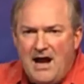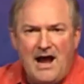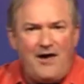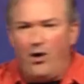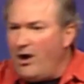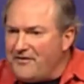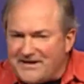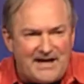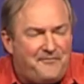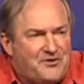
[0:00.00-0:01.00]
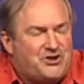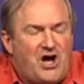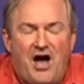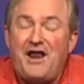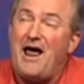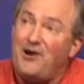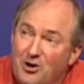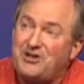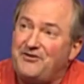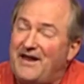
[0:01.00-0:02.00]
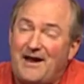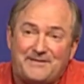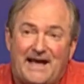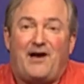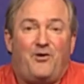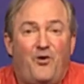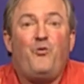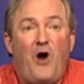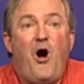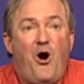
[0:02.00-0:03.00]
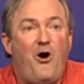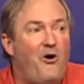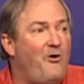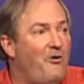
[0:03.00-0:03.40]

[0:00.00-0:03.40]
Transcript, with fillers: and all the stuff was gone, and I looked at that and I was like, whoa.